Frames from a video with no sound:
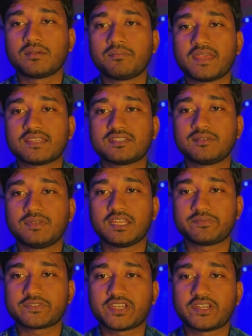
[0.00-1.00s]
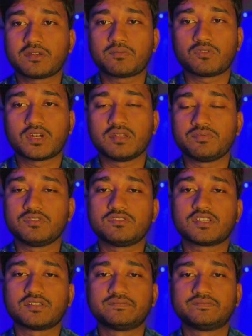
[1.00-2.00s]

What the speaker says: Massive left-sided pleural effusion